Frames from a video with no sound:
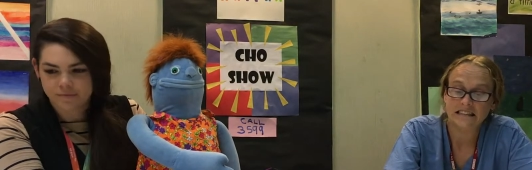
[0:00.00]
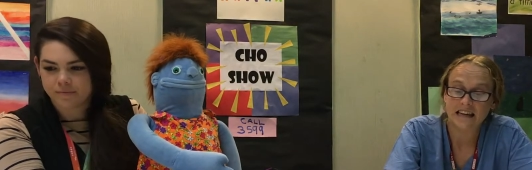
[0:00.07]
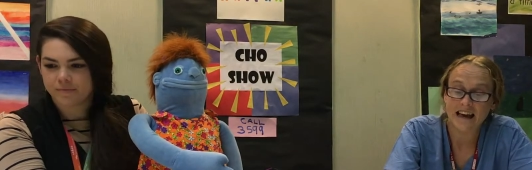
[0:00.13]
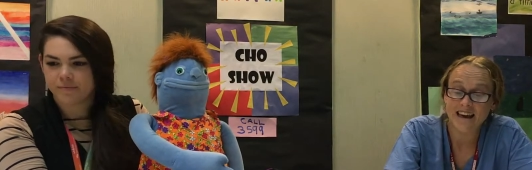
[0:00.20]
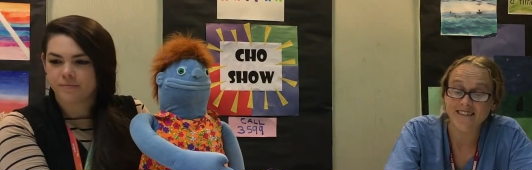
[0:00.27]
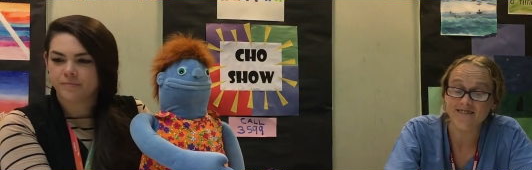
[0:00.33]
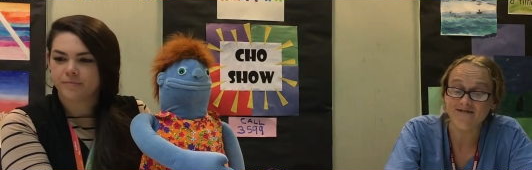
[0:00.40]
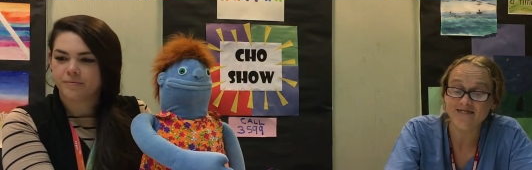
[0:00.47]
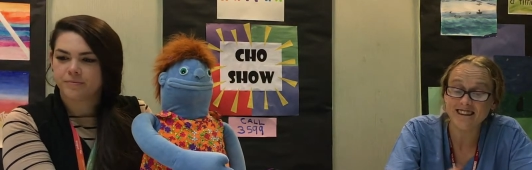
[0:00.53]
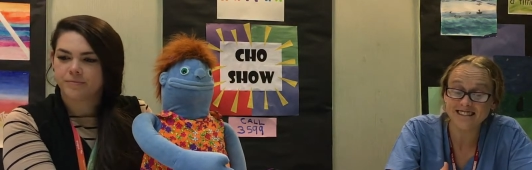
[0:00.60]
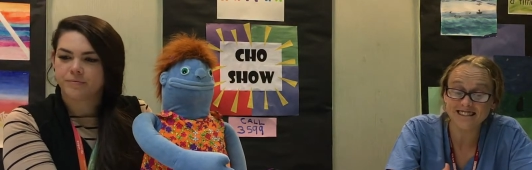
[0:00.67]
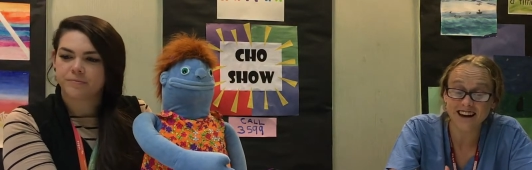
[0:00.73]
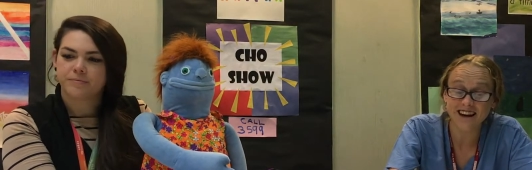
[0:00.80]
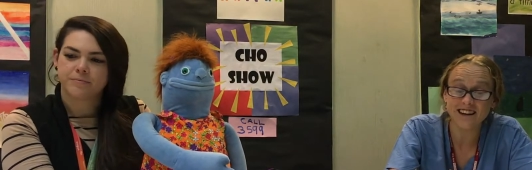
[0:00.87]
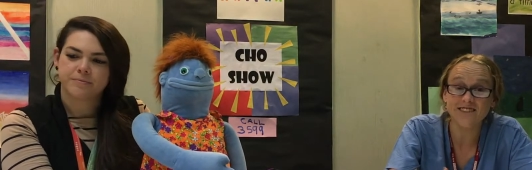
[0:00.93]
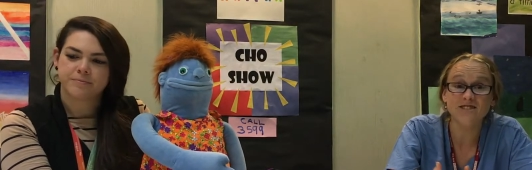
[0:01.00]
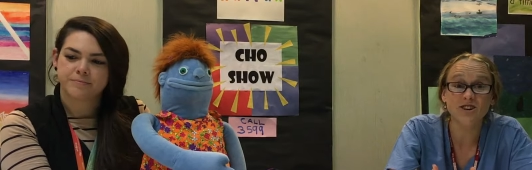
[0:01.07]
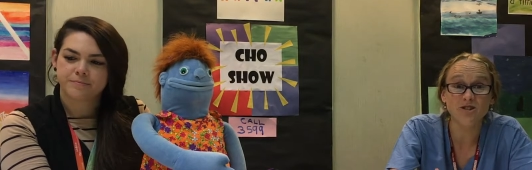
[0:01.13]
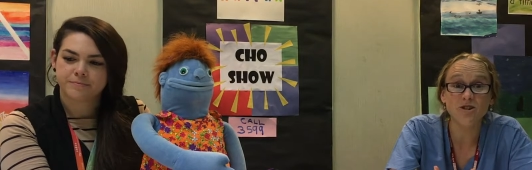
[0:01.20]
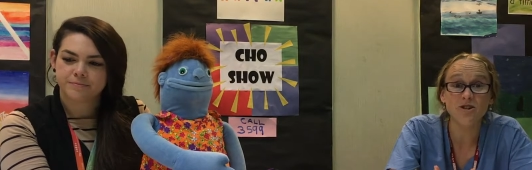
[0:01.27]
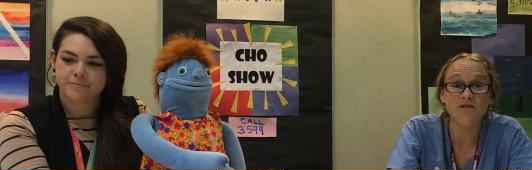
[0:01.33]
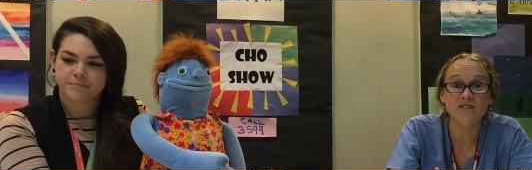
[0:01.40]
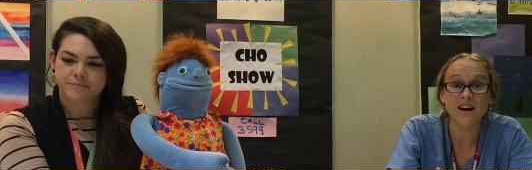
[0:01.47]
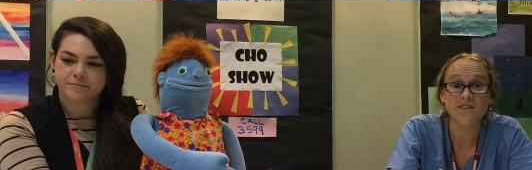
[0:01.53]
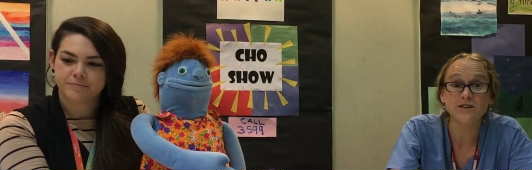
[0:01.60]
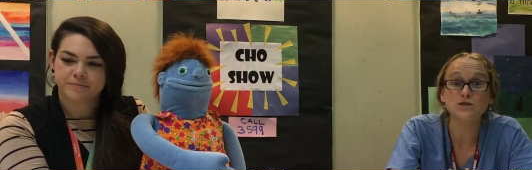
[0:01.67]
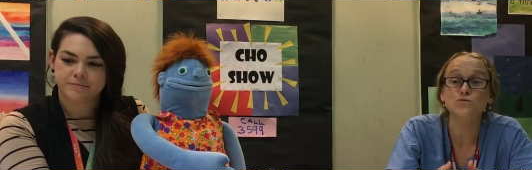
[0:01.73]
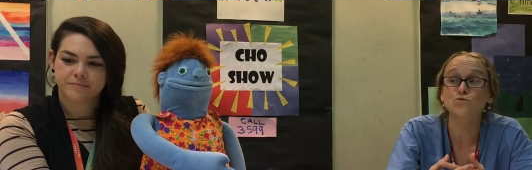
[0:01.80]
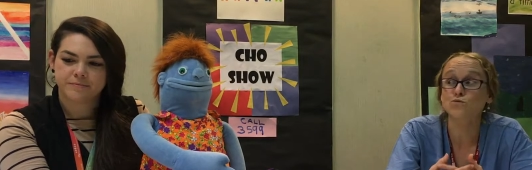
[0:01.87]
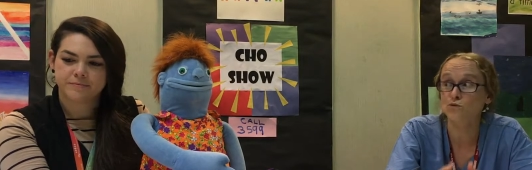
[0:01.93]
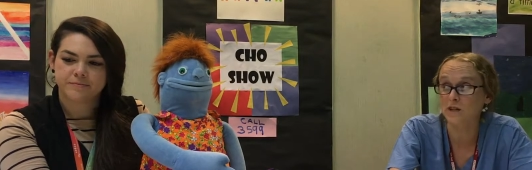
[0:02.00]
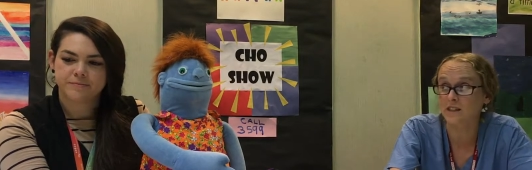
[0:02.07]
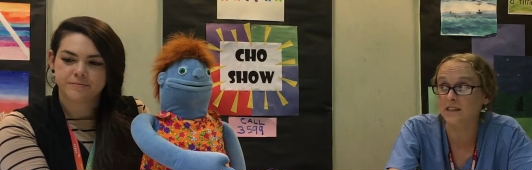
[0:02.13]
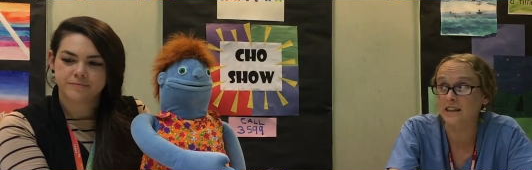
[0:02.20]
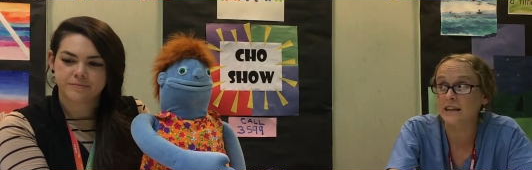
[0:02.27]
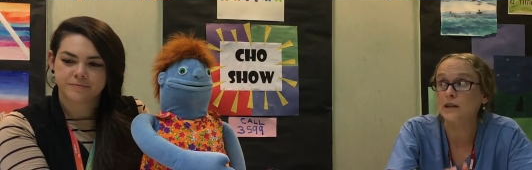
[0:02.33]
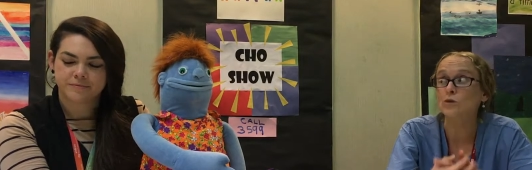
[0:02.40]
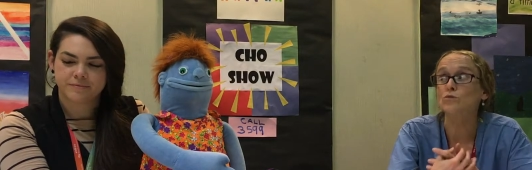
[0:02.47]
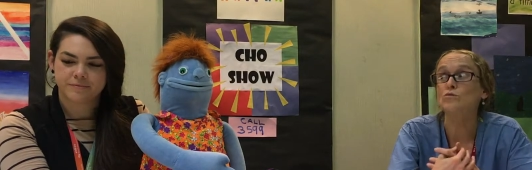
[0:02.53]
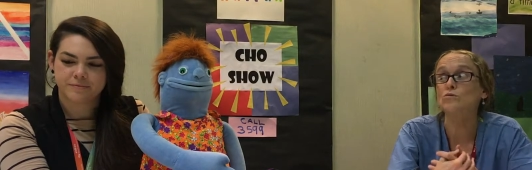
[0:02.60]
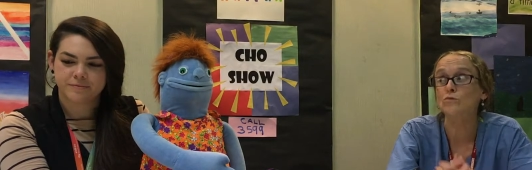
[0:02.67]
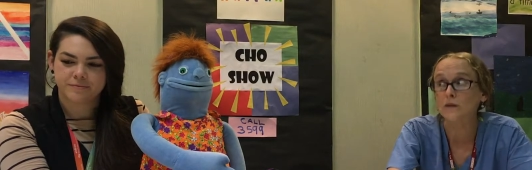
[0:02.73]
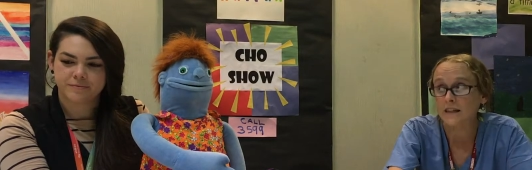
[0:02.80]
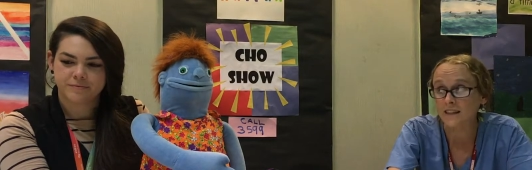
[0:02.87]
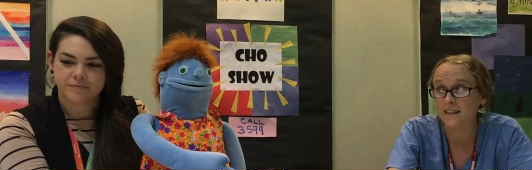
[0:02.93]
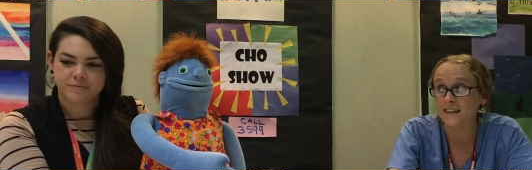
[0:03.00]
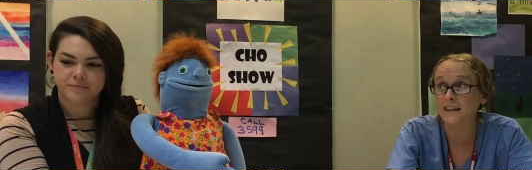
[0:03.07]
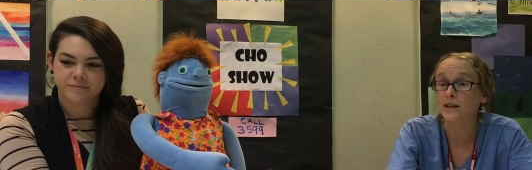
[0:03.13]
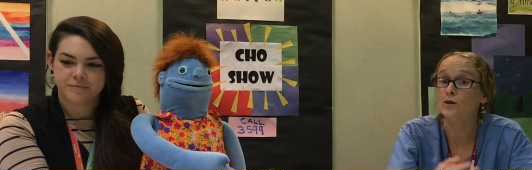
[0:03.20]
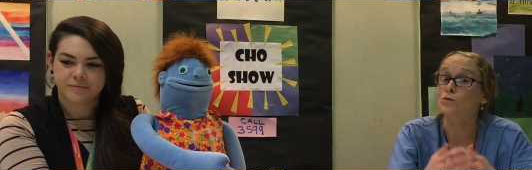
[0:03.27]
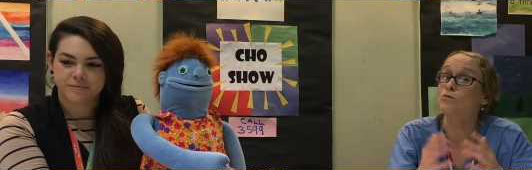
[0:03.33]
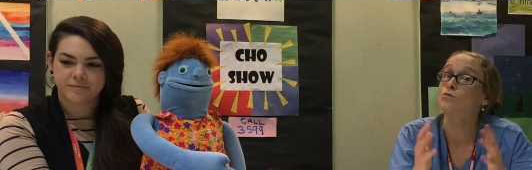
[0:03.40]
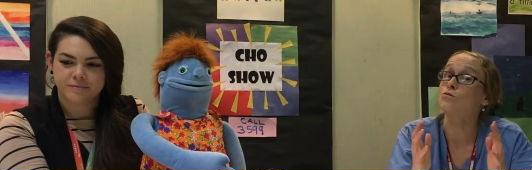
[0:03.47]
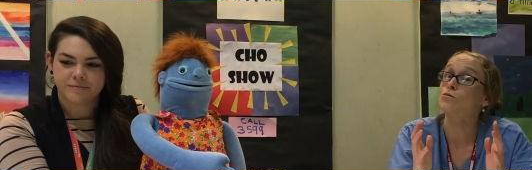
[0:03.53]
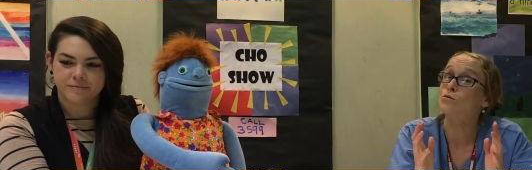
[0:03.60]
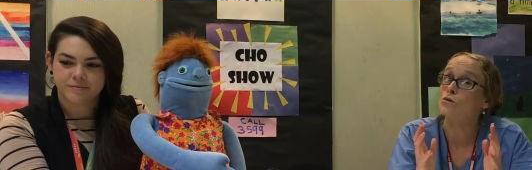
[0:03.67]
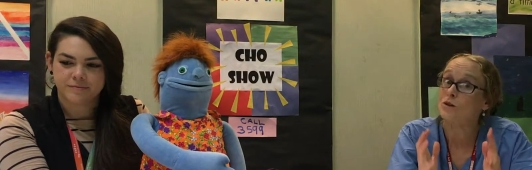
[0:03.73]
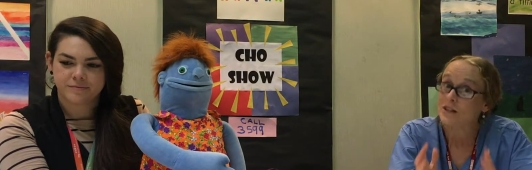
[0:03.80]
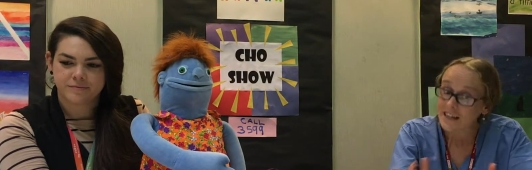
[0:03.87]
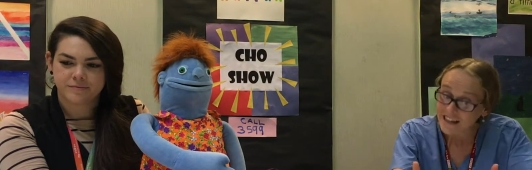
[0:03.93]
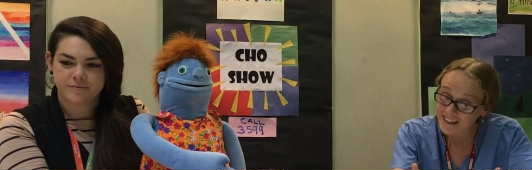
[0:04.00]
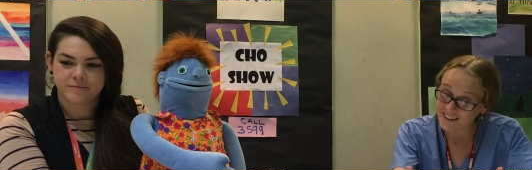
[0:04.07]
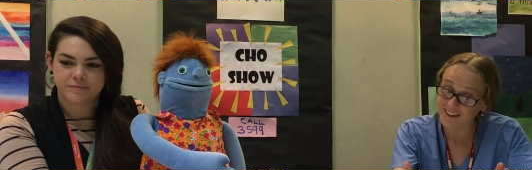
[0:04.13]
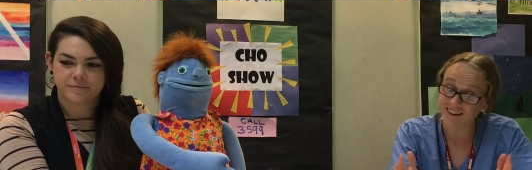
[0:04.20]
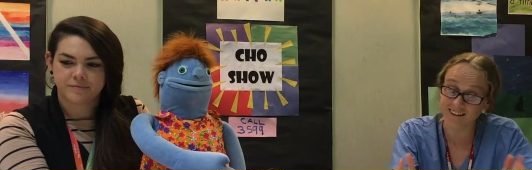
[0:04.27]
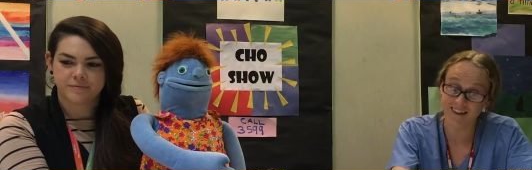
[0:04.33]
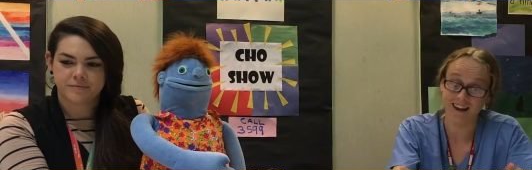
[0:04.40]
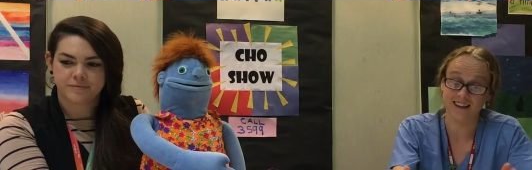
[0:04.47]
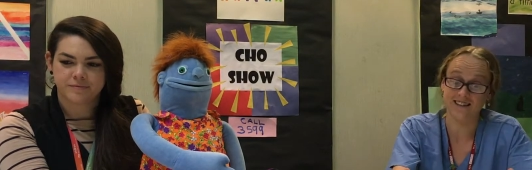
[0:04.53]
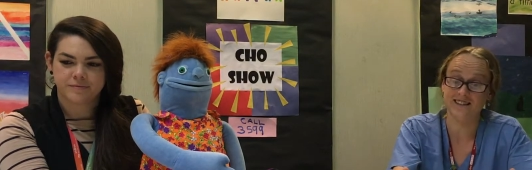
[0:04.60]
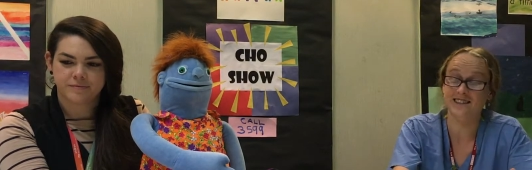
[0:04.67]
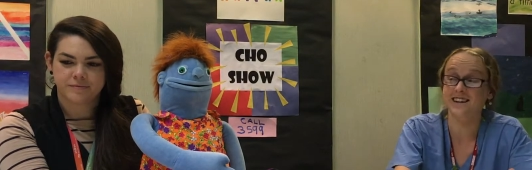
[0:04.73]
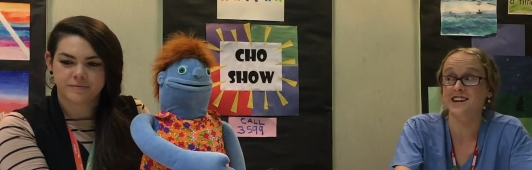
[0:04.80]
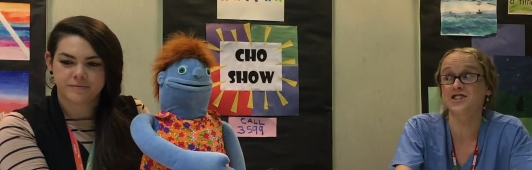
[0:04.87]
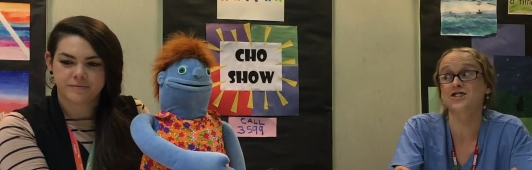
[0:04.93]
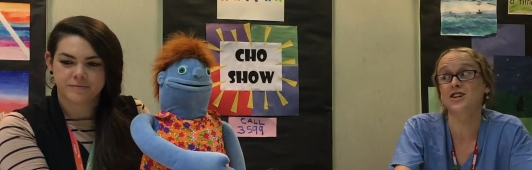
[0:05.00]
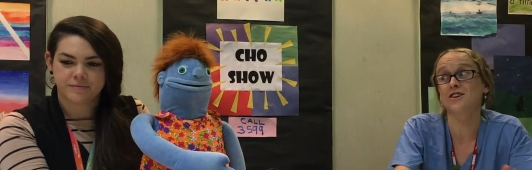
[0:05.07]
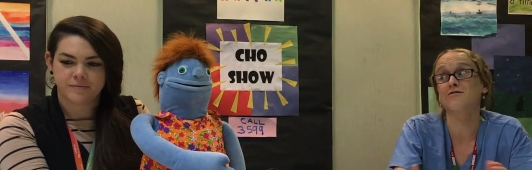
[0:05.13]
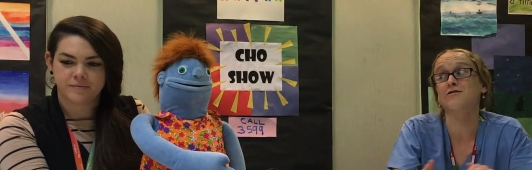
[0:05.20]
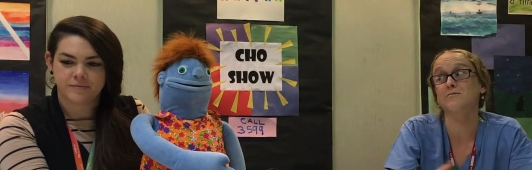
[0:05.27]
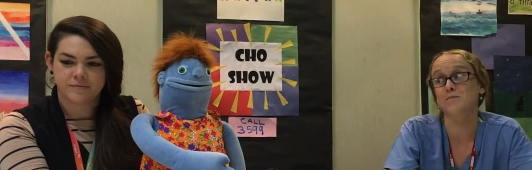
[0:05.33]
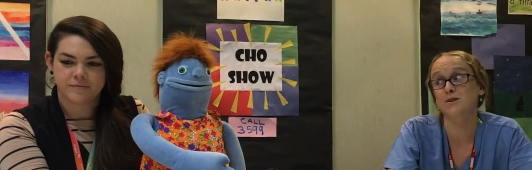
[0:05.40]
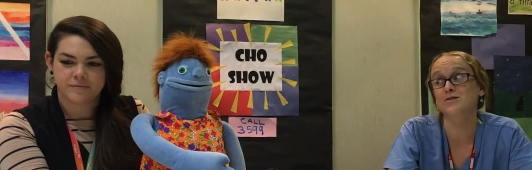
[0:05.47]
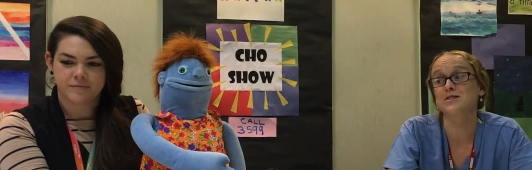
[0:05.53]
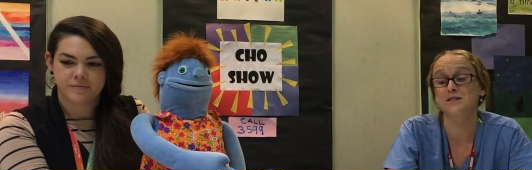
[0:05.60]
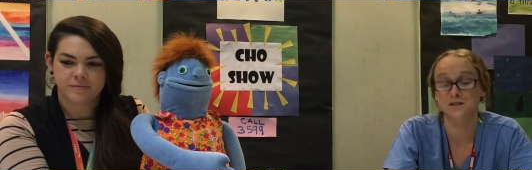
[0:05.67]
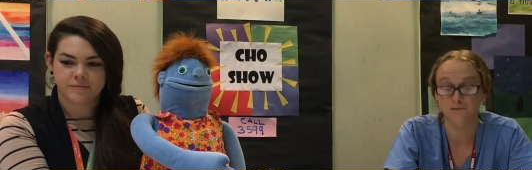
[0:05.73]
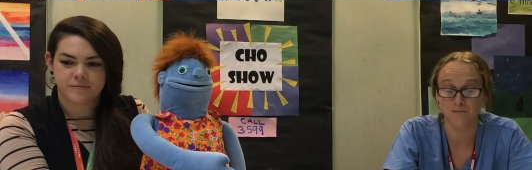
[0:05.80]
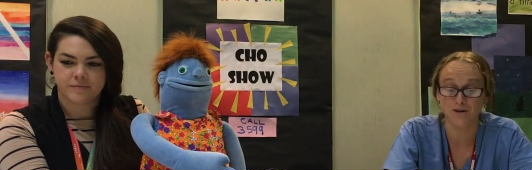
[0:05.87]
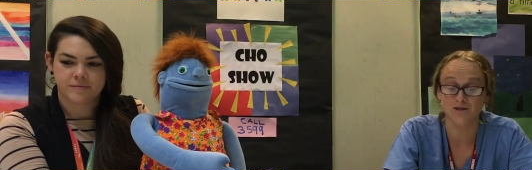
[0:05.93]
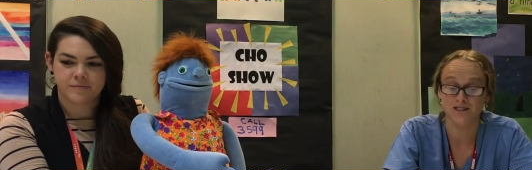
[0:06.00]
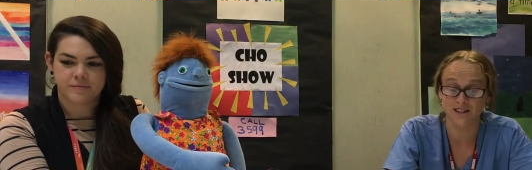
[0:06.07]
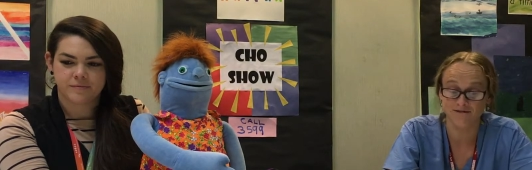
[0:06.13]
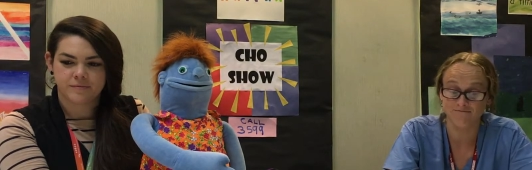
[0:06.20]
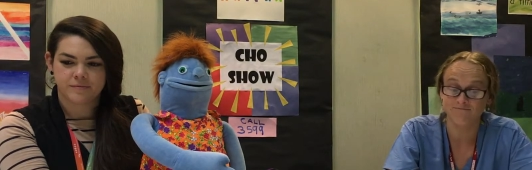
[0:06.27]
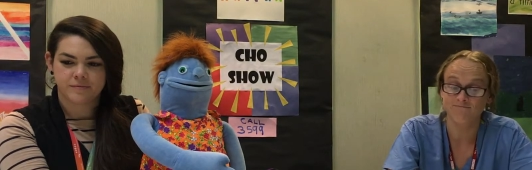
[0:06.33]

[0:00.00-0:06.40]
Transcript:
Speaker 1: And this kind of coronavirus really, really, really likes to get shared from person to person.